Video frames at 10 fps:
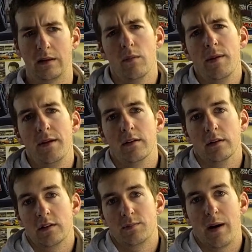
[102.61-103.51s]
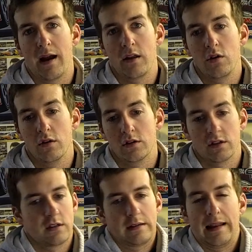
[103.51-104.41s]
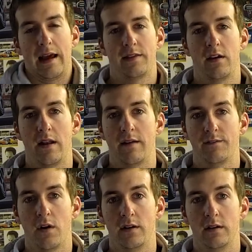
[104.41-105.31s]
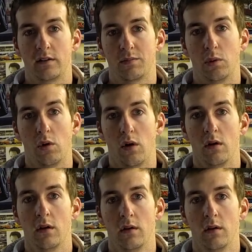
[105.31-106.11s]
maybe it'll inspire you to just get out there and have fun and explore.